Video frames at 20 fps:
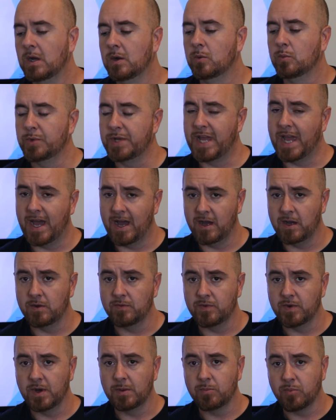We
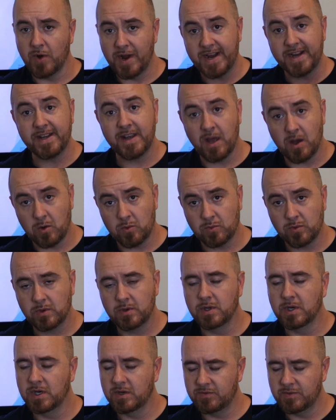have a breakdown
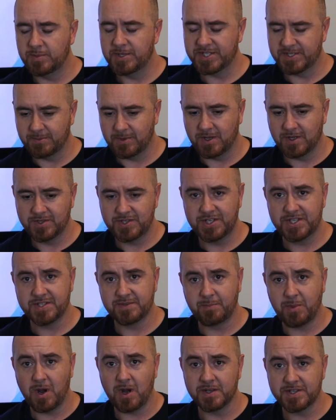of epistemologies
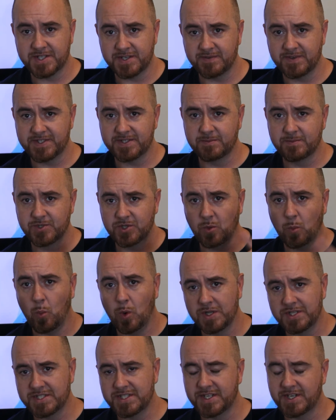of positivism, so
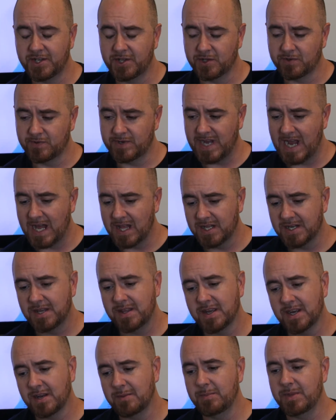one singular
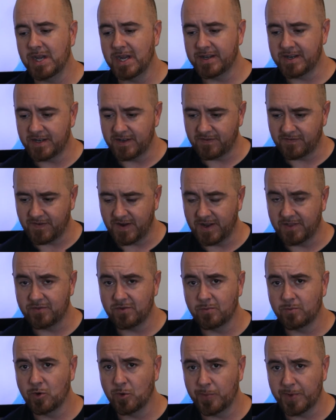reality that can be identified
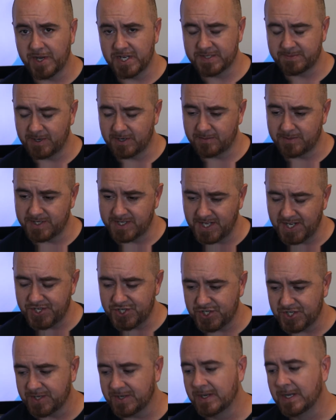through perfect
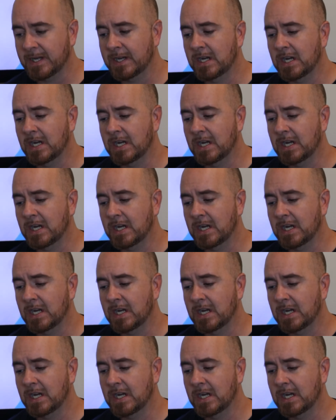experimentation,